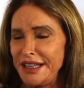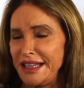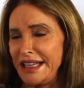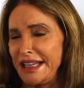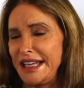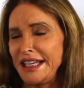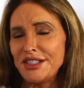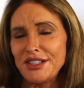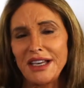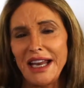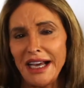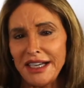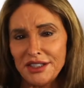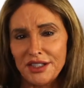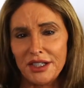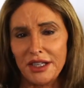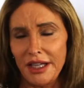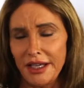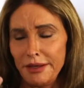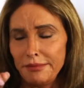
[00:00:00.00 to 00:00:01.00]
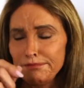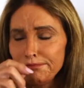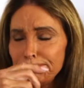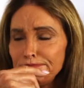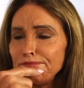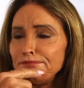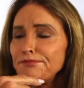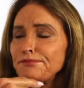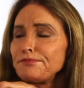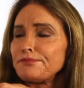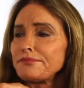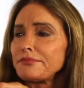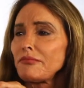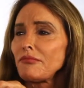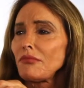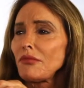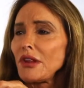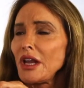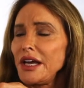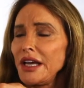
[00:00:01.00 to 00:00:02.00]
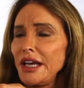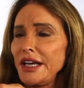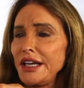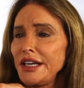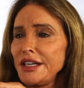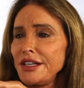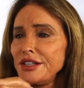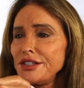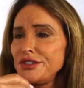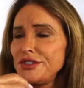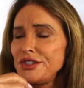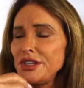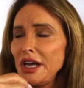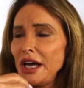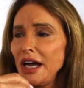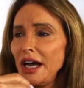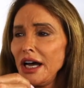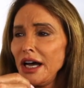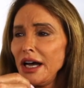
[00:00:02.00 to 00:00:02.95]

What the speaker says: This next clip is